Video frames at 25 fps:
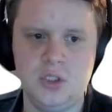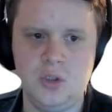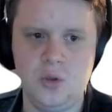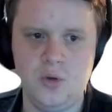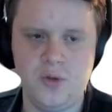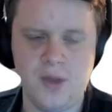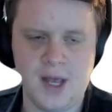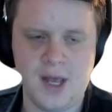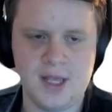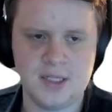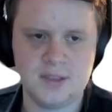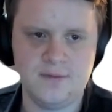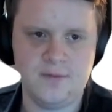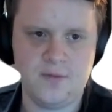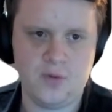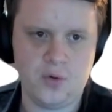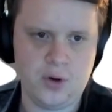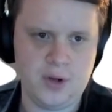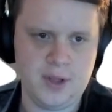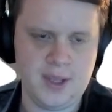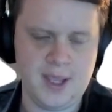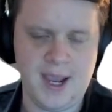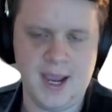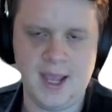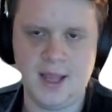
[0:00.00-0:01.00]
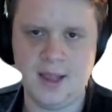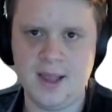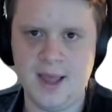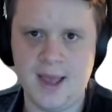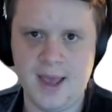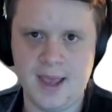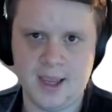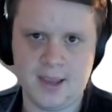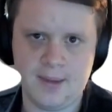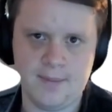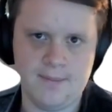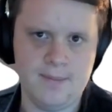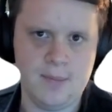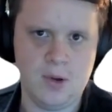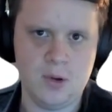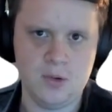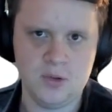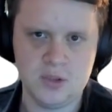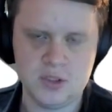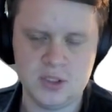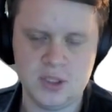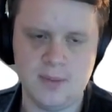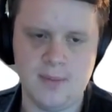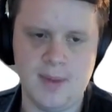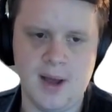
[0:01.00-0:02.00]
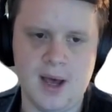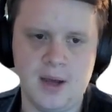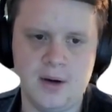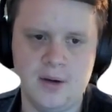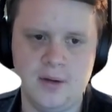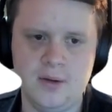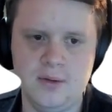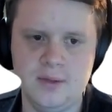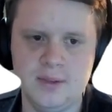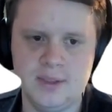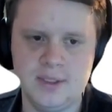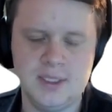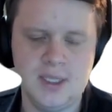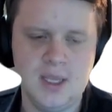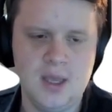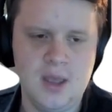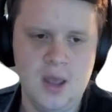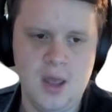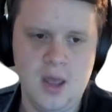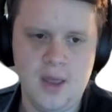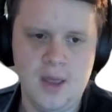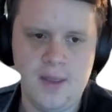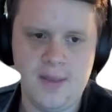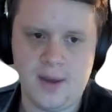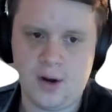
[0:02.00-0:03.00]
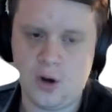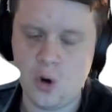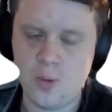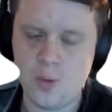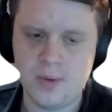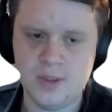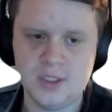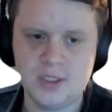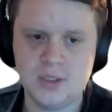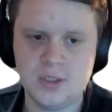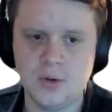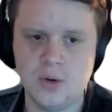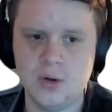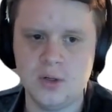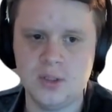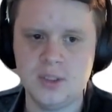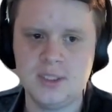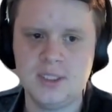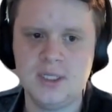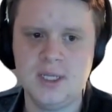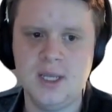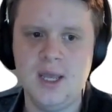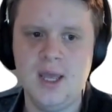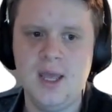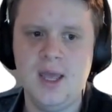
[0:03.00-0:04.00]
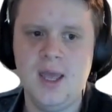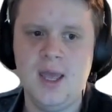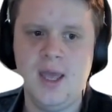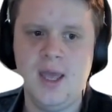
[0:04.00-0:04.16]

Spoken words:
2048, like most of the models that are open sourced,